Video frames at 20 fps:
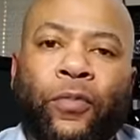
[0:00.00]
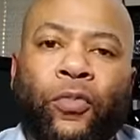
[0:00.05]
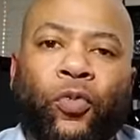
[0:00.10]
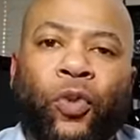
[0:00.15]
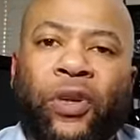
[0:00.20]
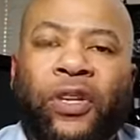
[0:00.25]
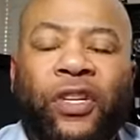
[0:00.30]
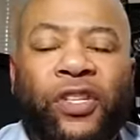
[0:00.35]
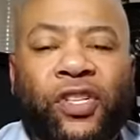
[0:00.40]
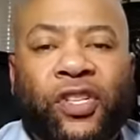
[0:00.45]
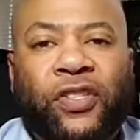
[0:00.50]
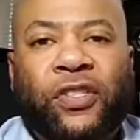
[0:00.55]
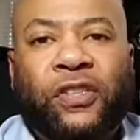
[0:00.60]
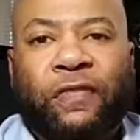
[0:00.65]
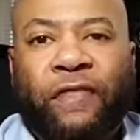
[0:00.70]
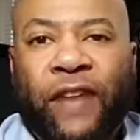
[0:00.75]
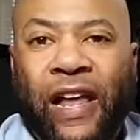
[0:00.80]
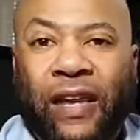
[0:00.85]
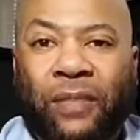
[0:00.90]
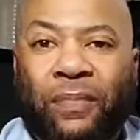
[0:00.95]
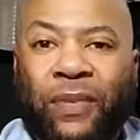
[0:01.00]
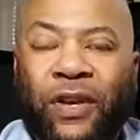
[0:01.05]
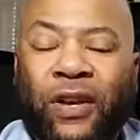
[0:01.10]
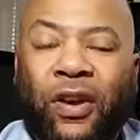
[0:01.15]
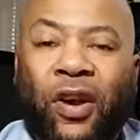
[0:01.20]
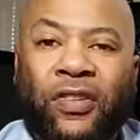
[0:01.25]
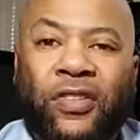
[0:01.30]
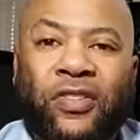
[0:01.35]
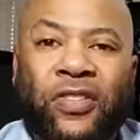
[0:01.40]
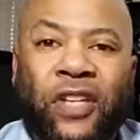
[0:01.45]
really just developing
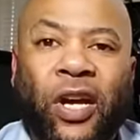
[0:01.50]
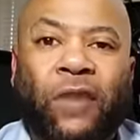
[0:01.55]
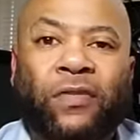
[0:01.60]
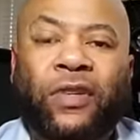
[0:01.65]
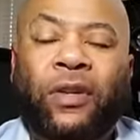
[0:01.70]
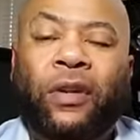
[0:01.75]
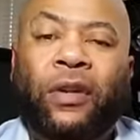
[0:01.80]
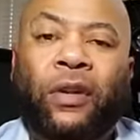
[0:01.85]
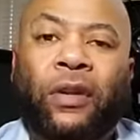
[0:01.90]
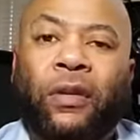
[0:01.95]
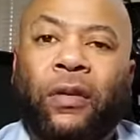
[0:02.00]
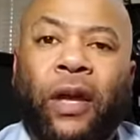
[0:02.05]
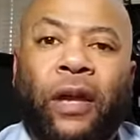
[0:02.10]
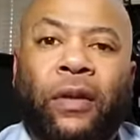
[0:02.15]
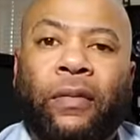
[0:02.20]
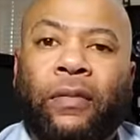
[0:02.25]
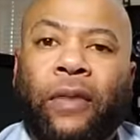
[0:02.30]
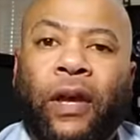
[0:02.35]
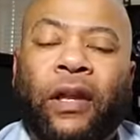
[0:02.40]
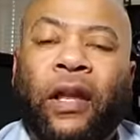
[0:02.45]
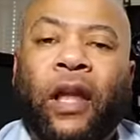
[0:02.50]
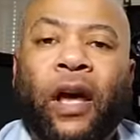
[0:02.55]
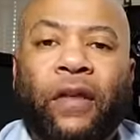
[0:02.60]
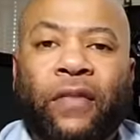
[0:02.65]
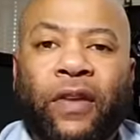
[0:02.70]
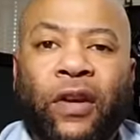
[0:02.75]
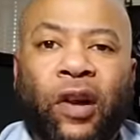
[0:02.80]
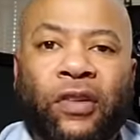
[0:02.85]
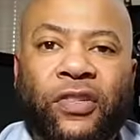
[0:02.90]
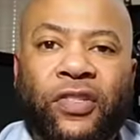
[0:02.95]
ourselves and, and, and
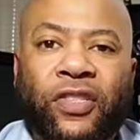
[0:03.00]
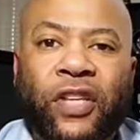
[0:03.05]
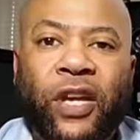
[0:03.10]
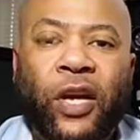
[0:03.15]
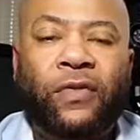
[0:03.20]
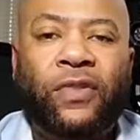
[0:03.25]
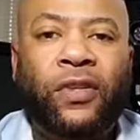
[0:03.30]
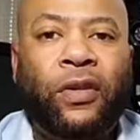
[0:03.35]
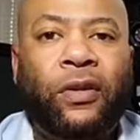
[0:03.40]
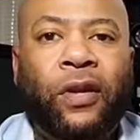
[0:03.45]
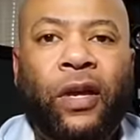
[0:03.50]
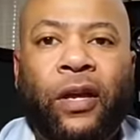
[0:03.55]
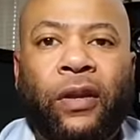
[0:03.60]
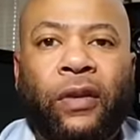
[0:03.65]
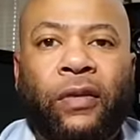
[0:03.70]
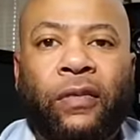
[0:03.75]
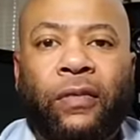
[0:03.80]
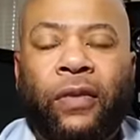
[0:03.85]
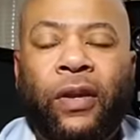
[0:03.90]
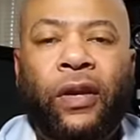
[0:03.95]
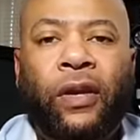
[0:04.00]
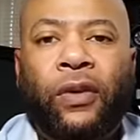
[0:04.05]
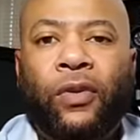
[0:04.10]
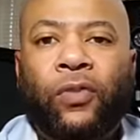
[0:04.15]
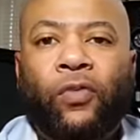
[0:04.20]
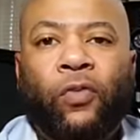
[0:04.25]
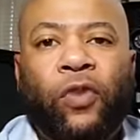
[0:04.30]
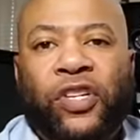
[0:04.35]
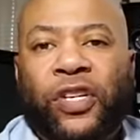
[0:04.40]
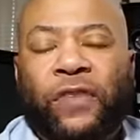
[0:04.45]
loving ourselves and, and
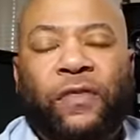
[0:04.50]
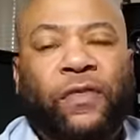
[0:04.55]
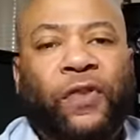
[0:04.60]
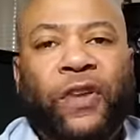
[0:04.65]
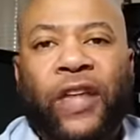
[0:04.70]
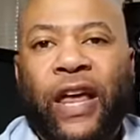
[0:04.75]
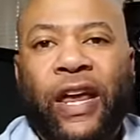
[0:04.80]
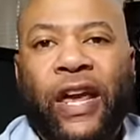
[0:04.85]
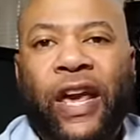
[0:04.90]
reaching for that